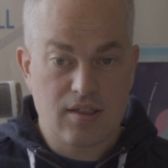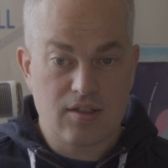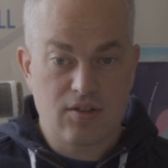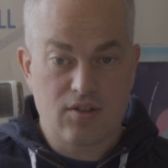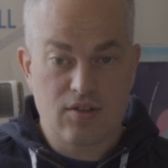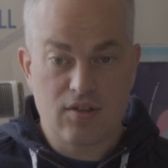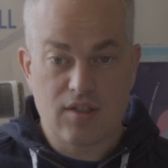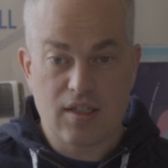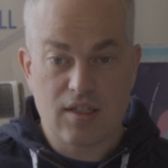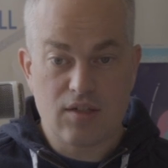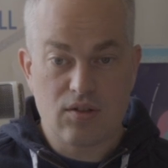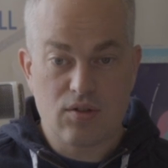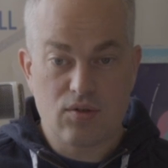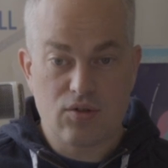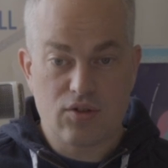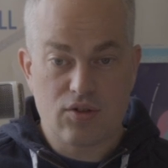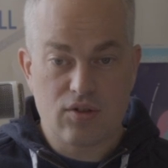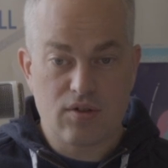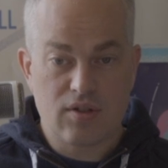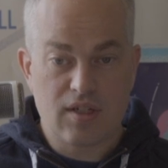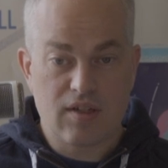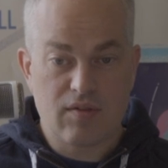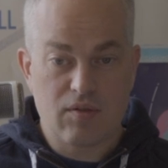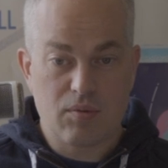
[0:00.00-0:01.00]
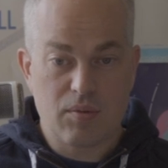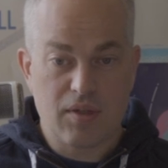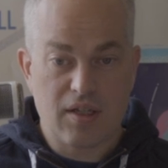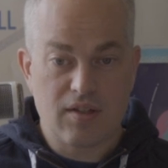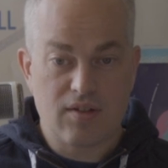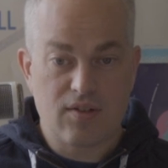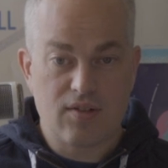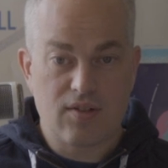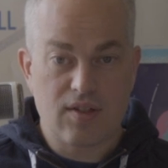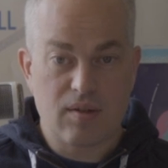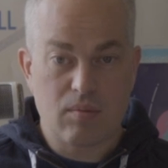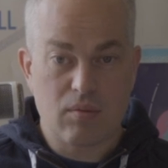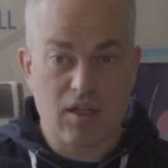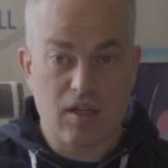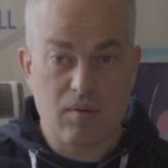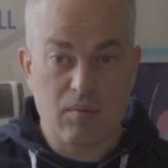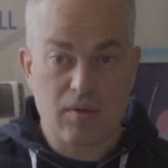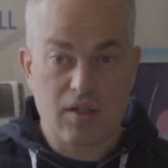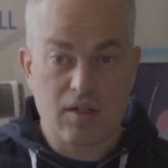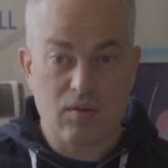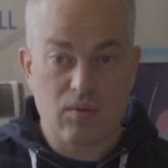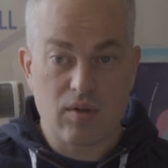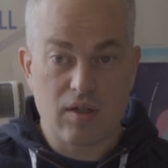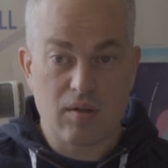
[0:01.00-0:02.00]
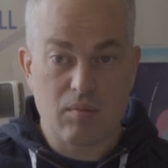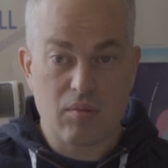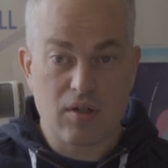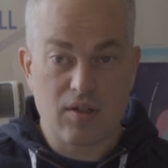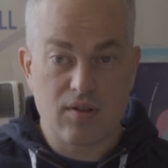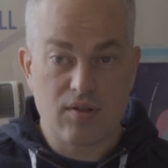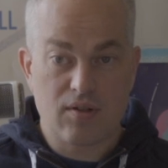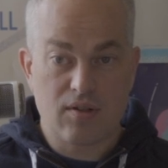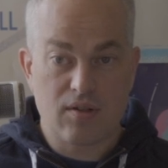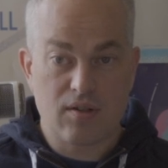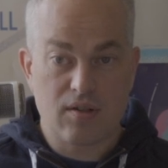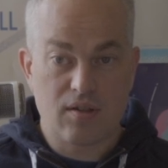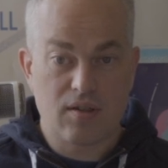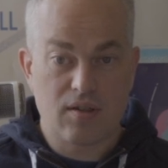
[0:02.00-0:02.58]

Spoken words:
Those should never be at the same time anyway, but